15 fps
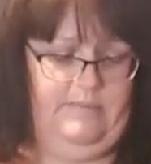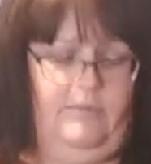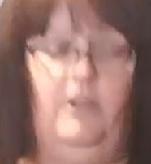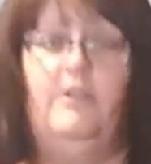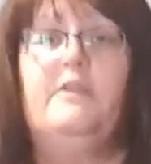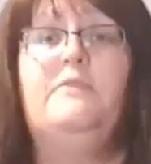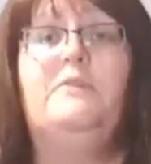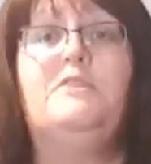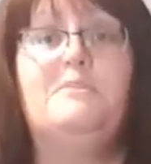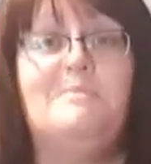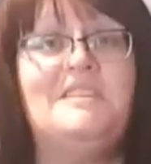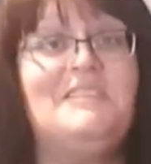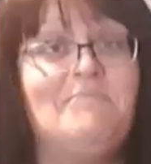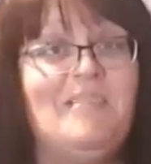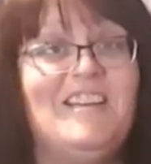Not looking forward to
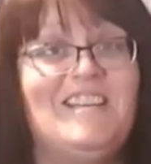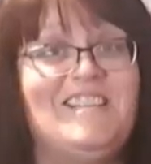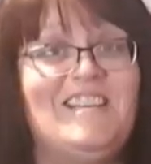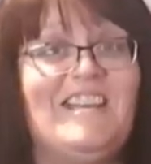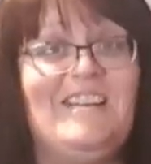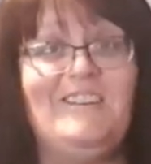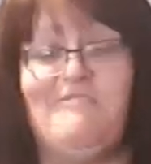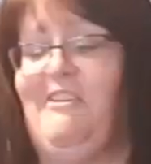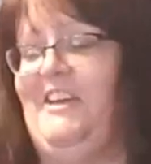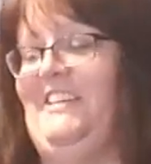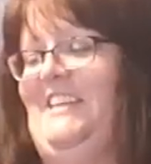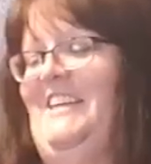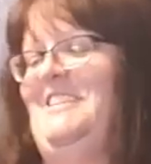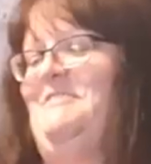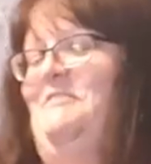being seen trying
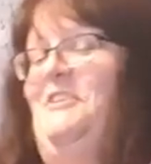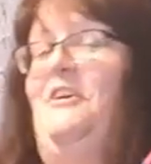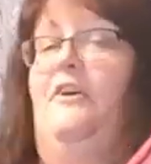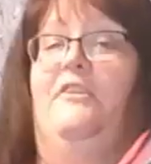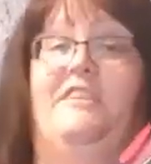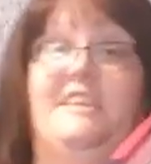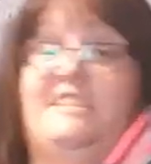this one on.